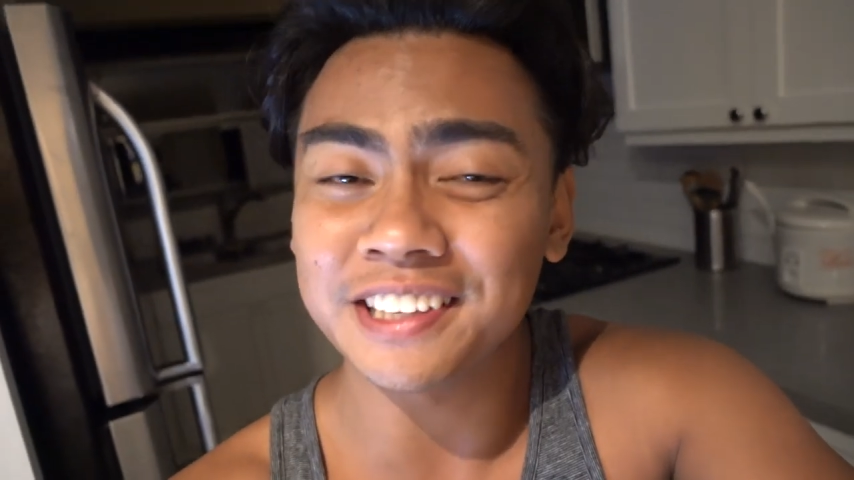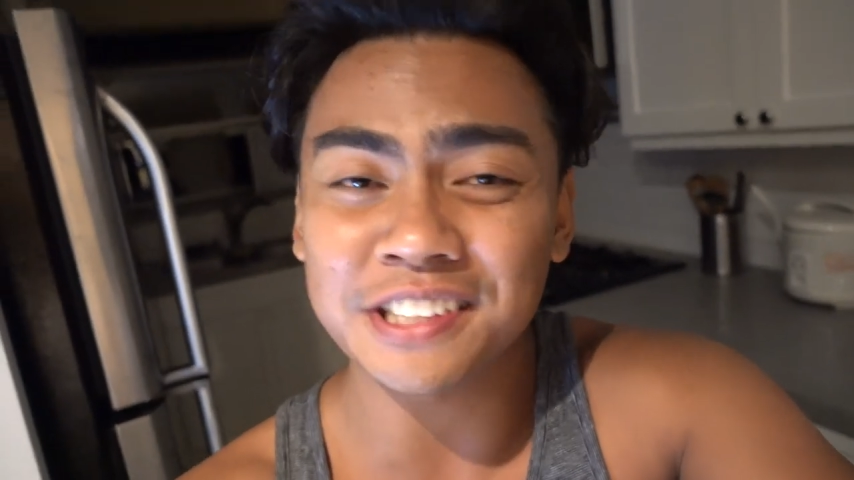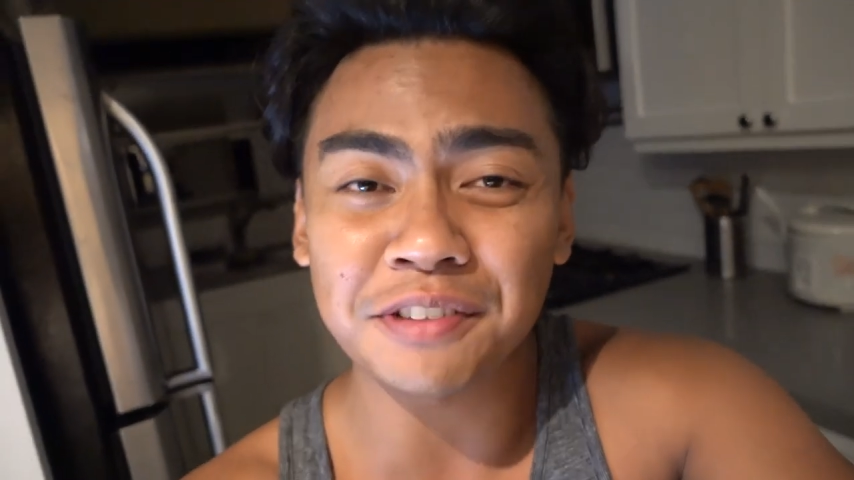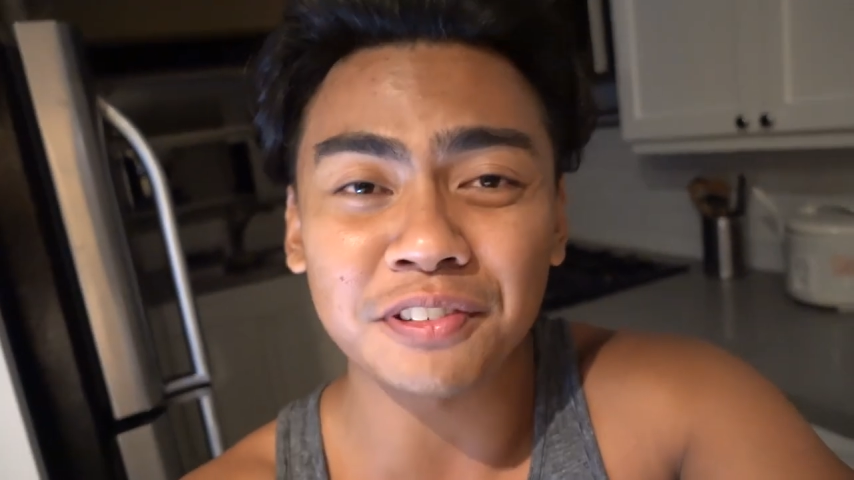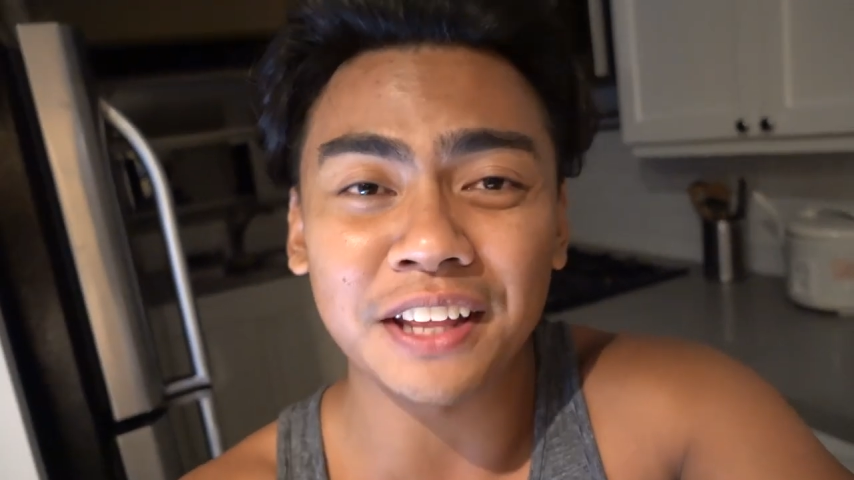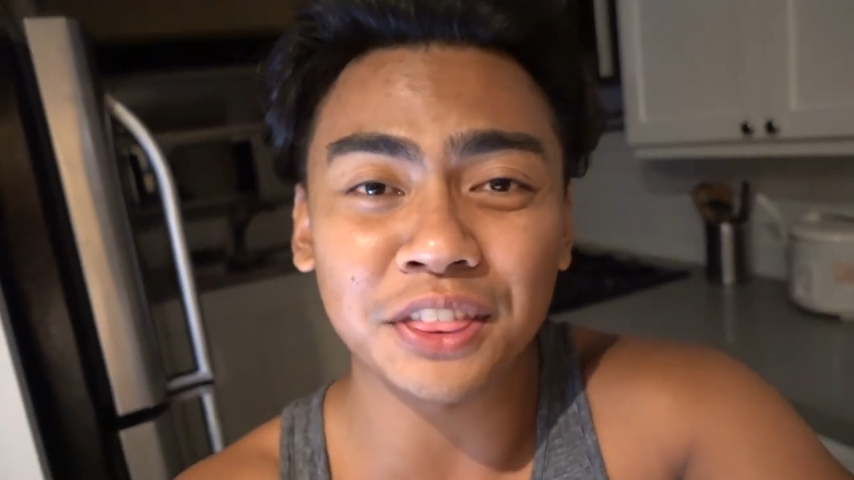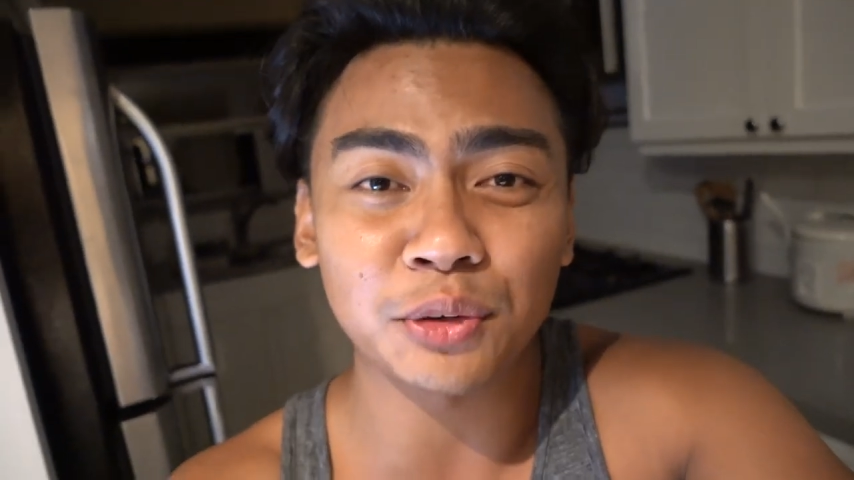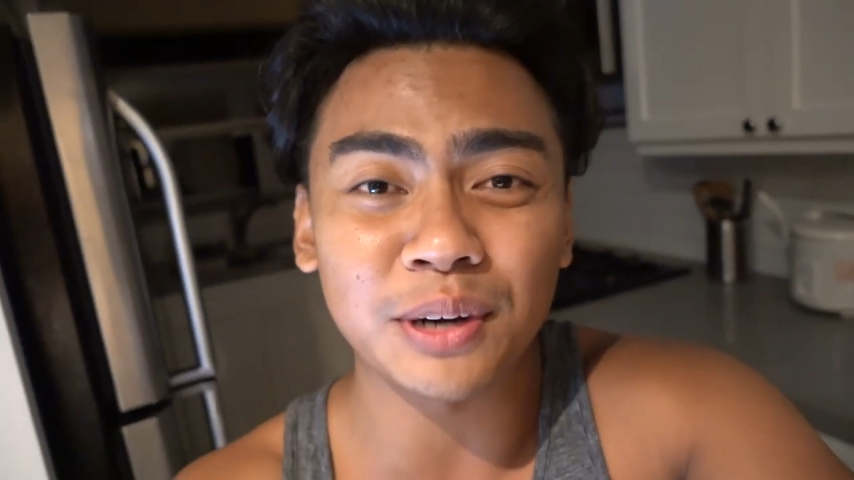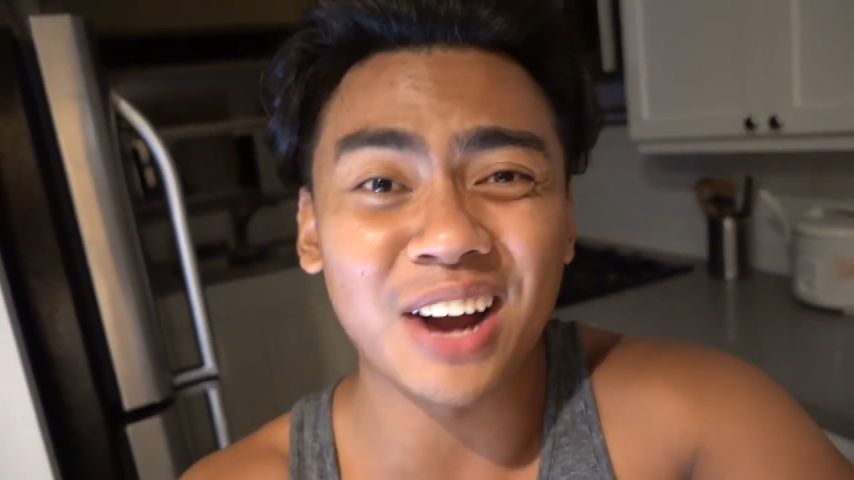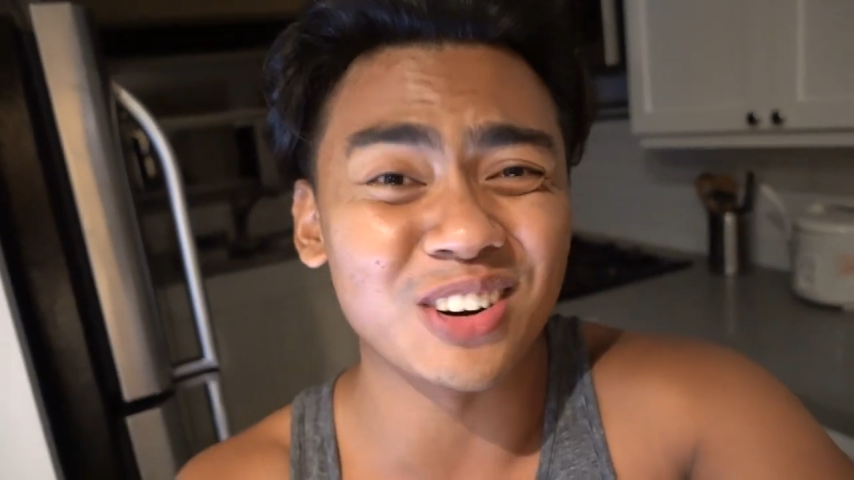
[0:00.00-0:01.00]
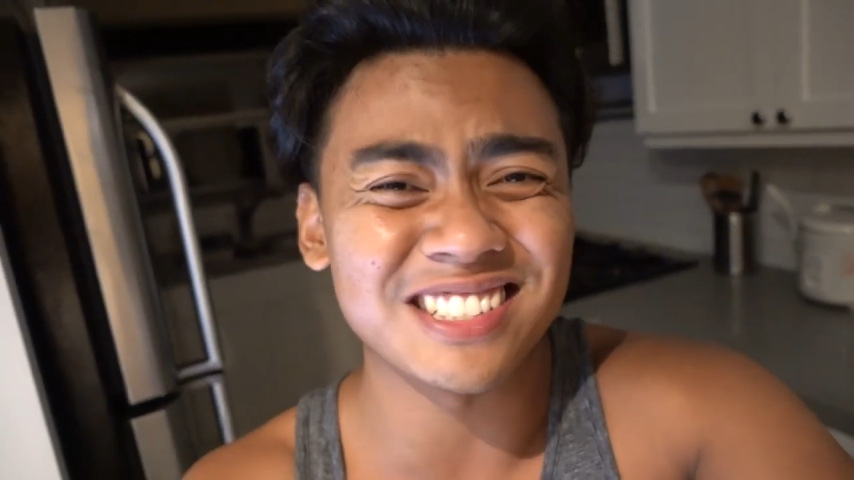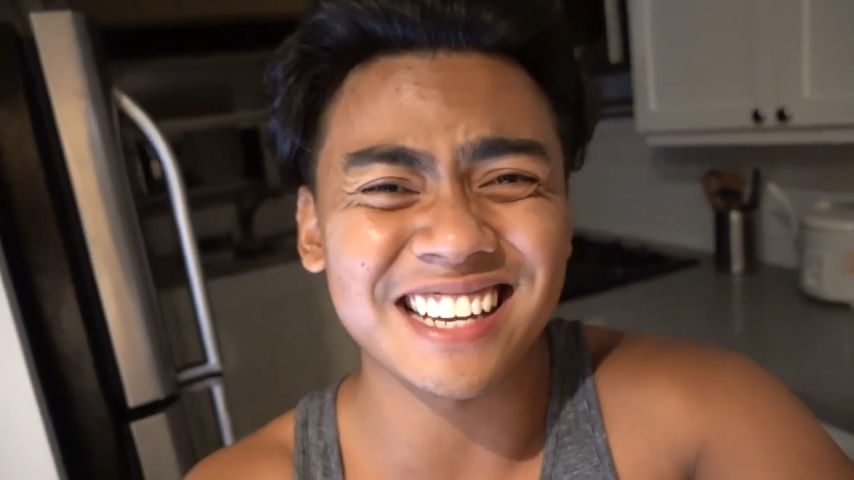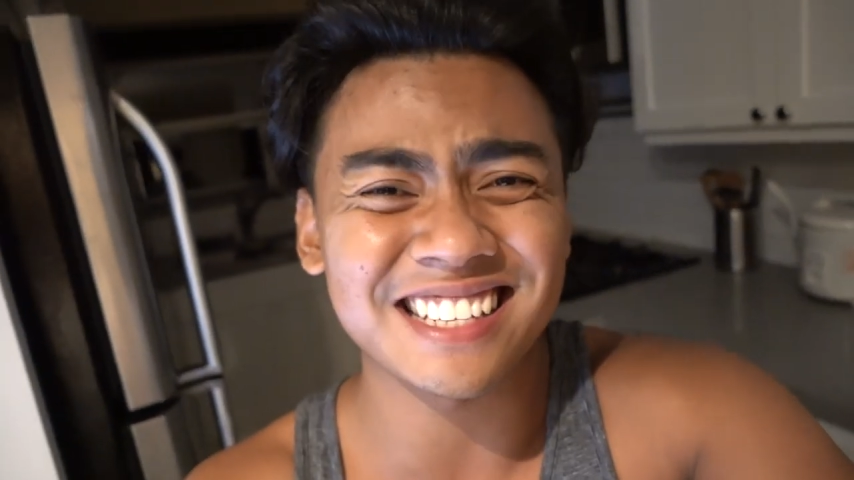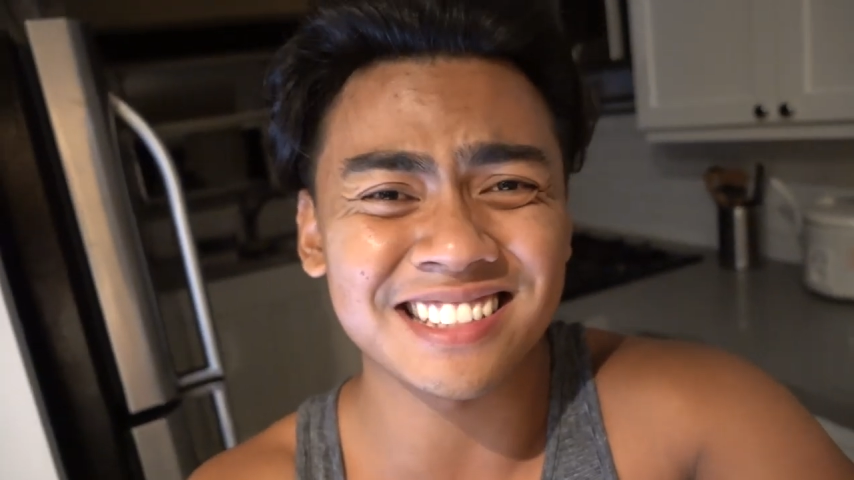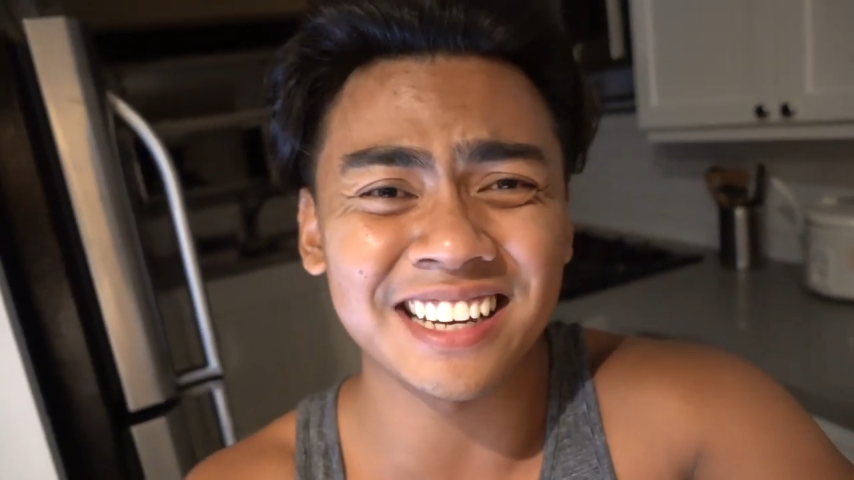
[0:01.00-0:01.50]
I slept for like 3 hours
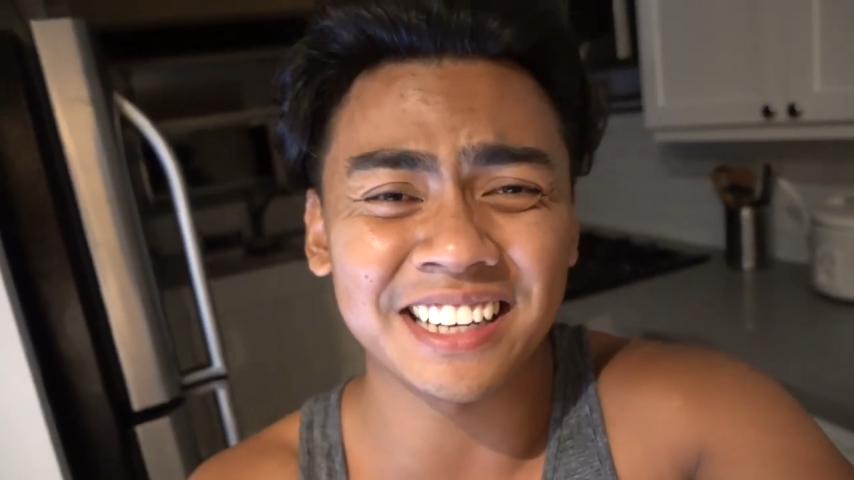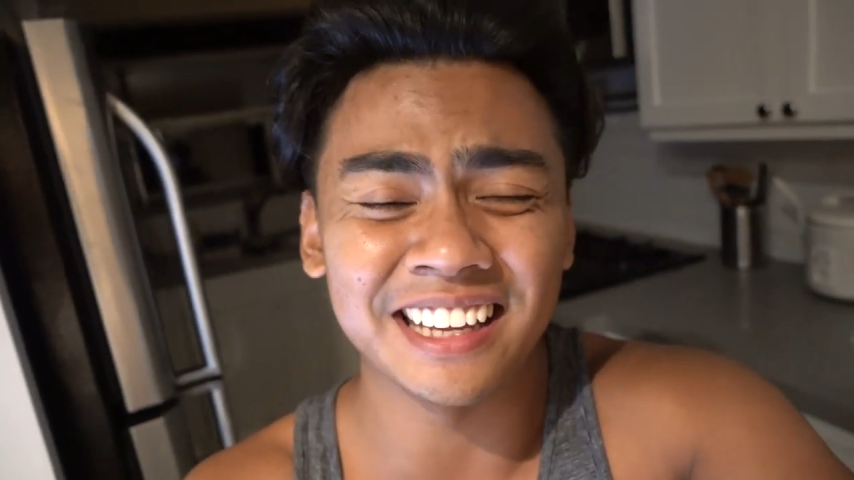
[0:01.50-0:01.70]
last night,